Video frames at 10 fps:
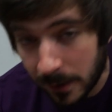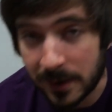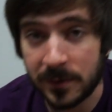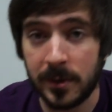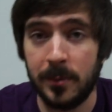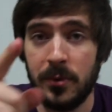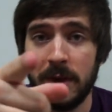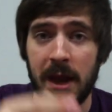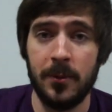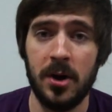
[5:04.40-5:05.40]
All right, so I'm gonna pull
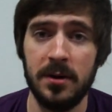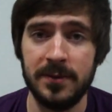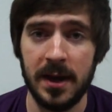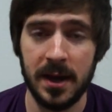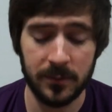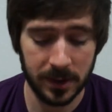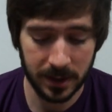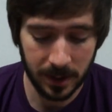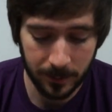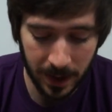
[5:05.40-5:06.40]
the camera off, and we're
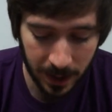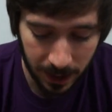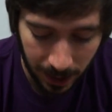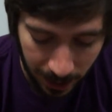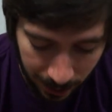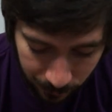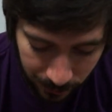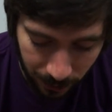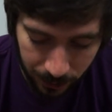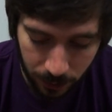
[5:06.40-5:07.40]
gonna come back, and
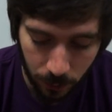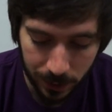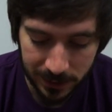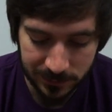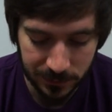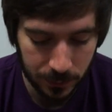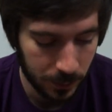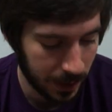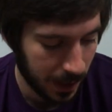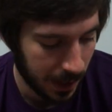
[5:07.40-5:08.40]
we are going
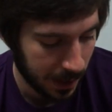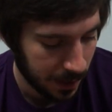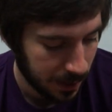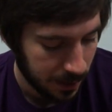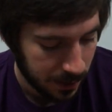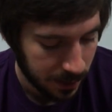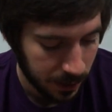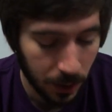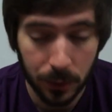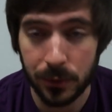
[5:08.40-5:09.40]
to uh,
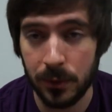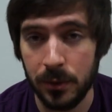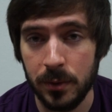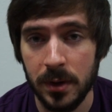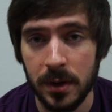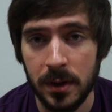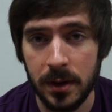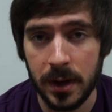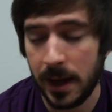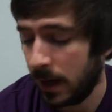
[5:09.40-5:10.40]
go through
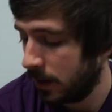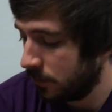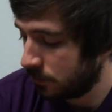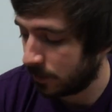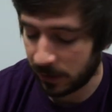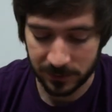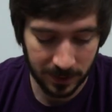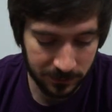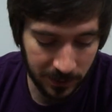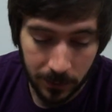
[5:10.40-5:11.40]
and do some other
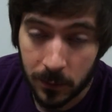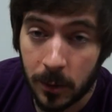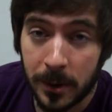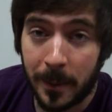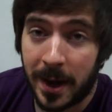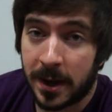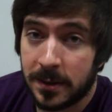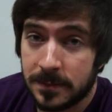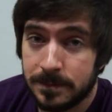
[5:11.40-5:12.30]
stuff. So we'll be right back.